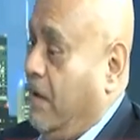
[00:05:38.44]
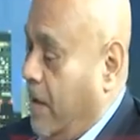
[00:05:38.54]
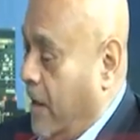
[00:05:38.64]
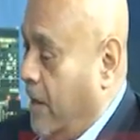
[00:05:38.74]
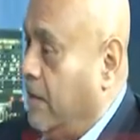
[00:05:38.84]

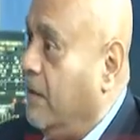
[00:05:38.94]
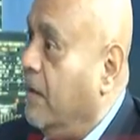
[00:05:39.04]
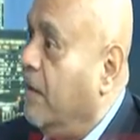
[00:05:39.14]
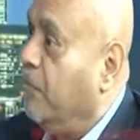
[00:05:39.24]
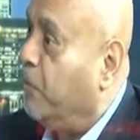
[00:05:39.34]
and
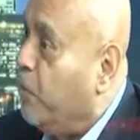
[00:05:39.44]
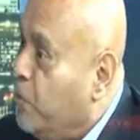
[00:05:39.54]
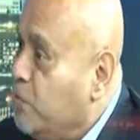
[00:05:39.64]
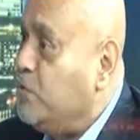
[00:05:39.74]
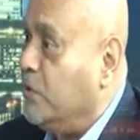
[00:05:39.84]

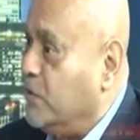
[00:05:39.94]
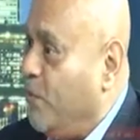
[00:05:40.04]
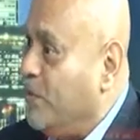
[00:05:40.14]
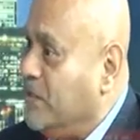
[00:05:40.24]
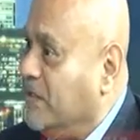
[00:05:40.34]
produce those
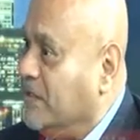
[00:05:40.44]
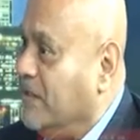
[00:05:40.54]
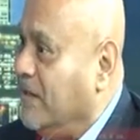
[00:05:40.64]
coaches.